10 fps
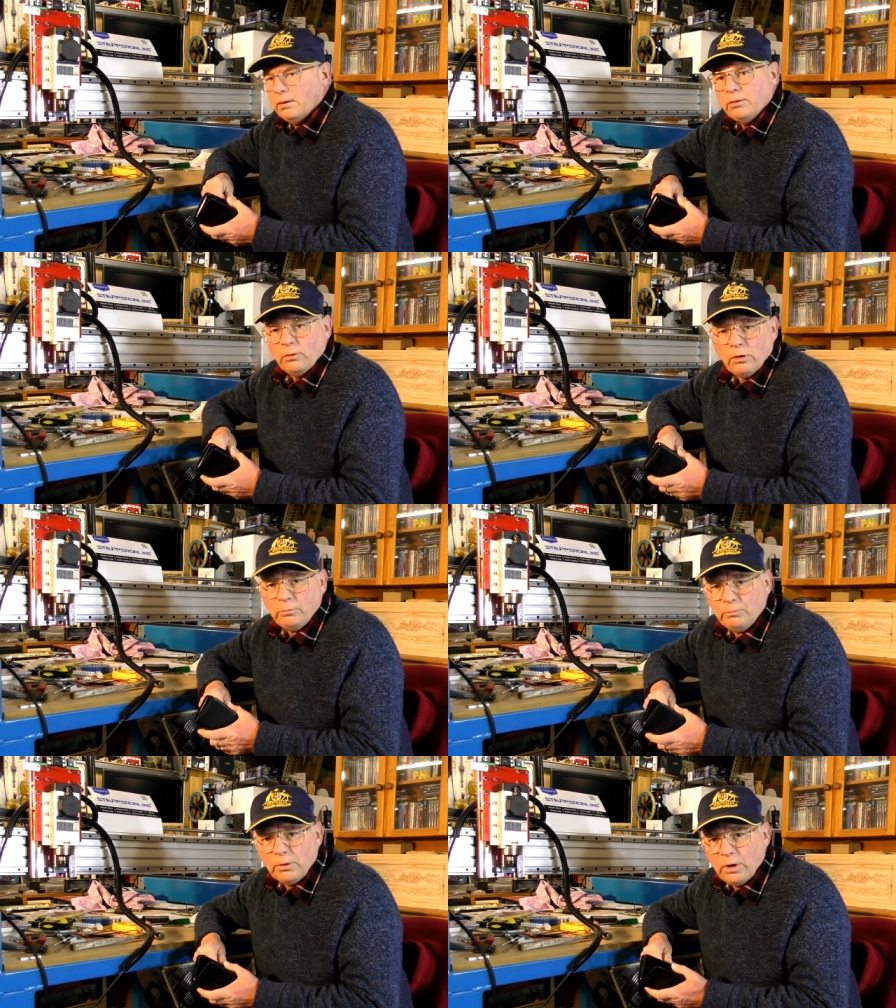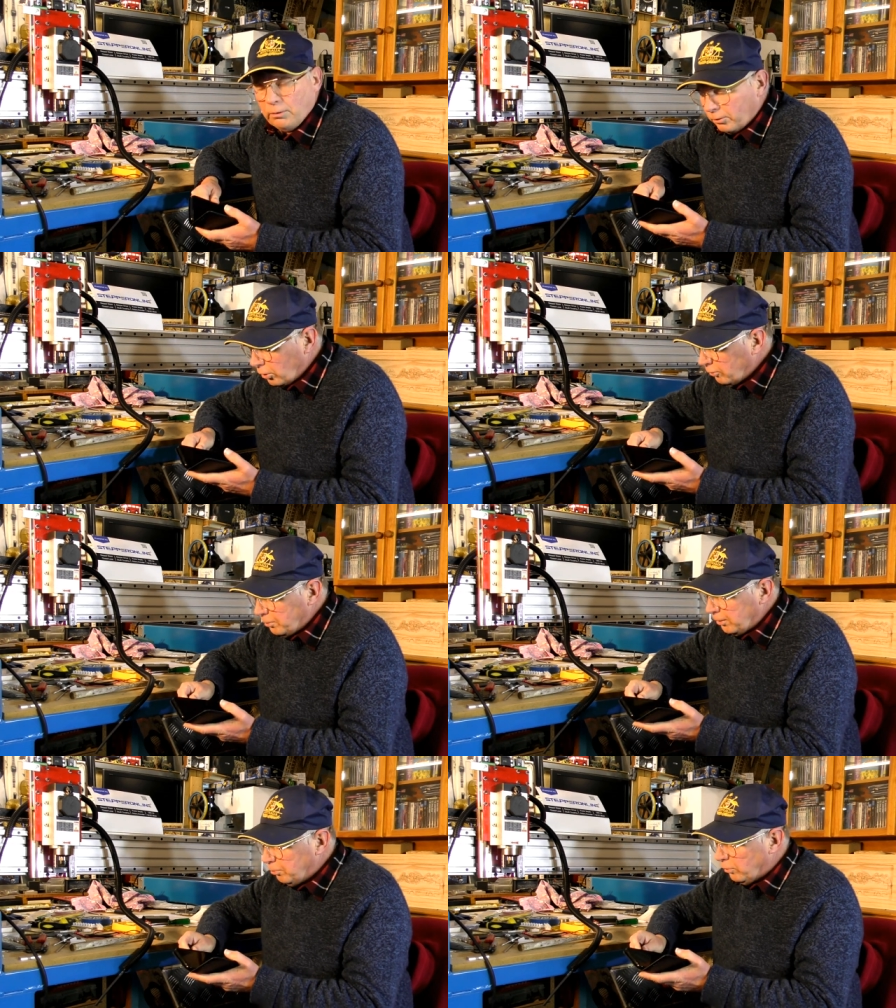Now, a lot, of, a lot of
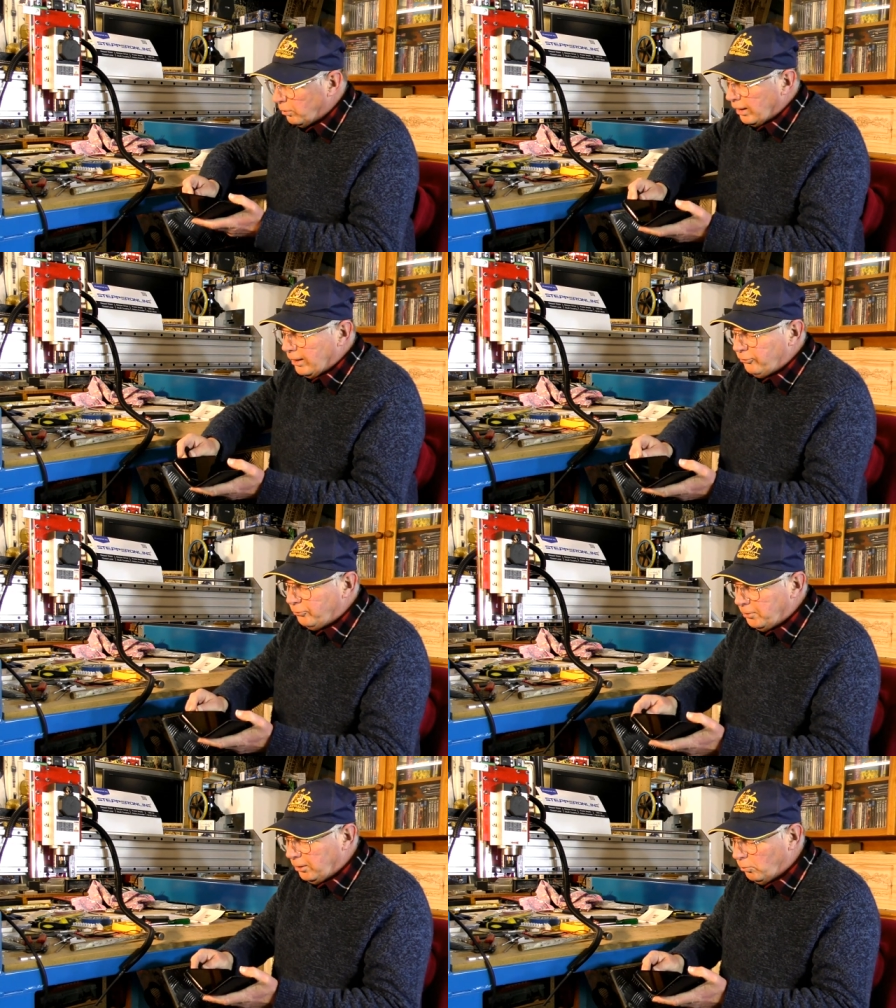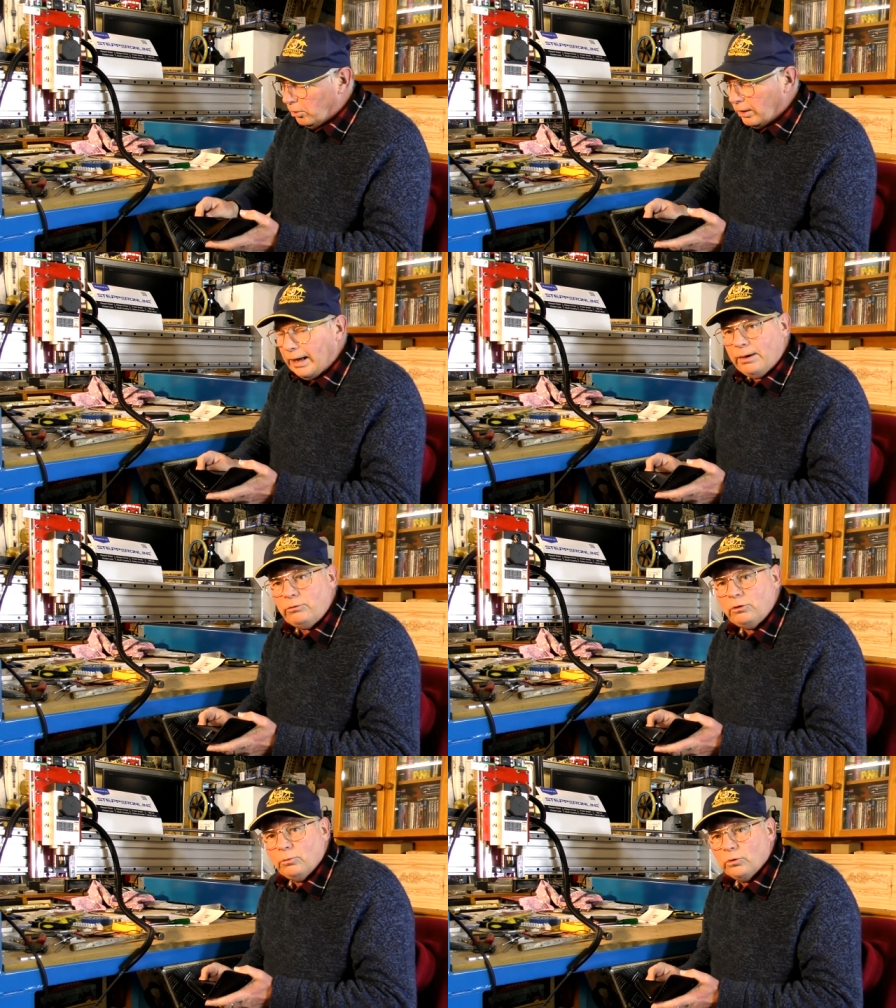people ask me, well, how do
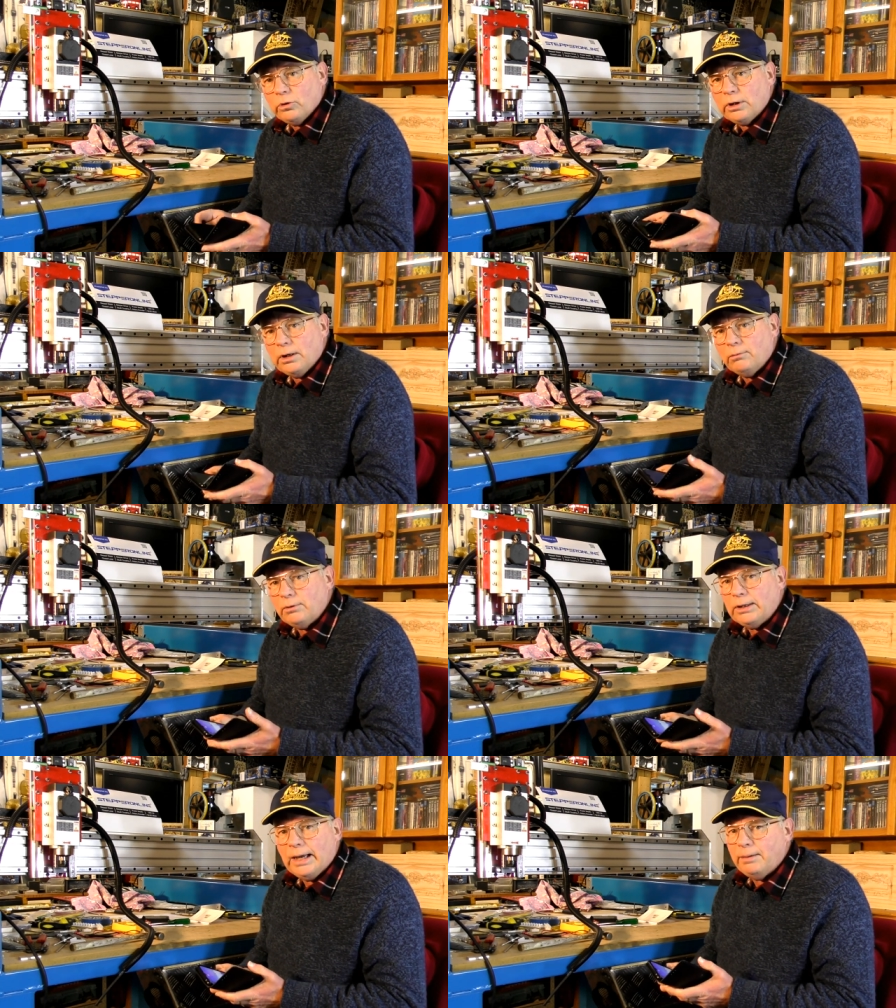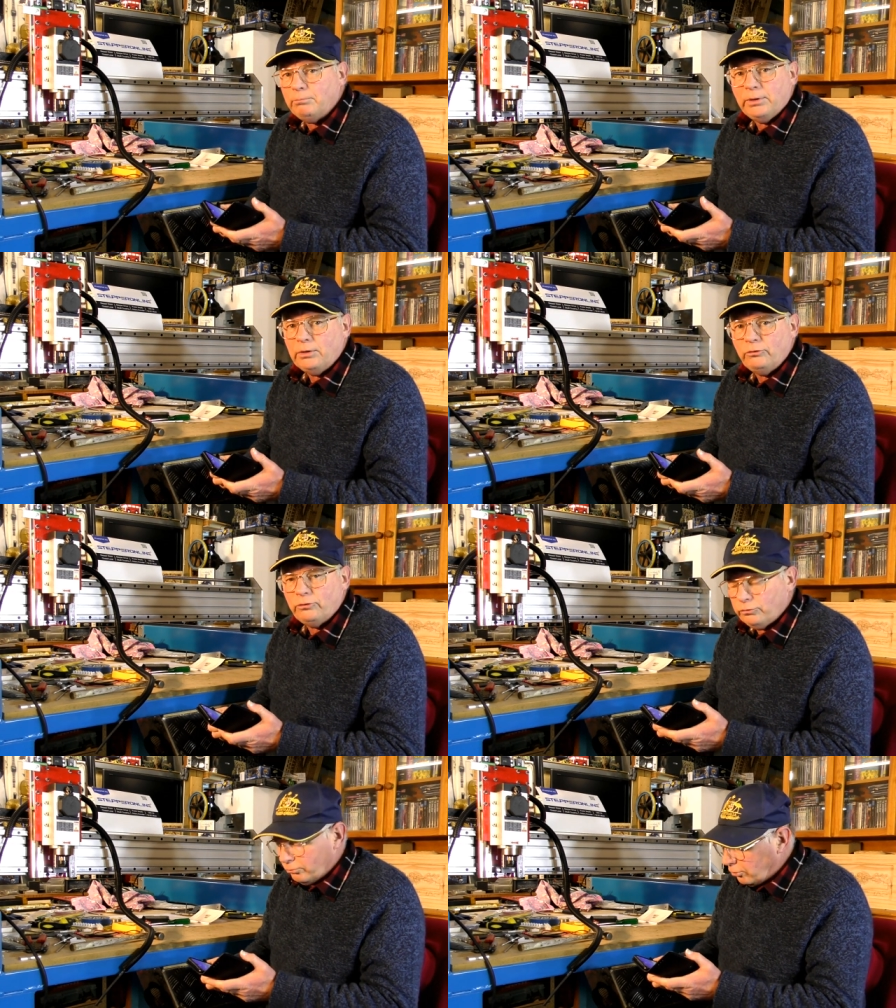you work out the ampage,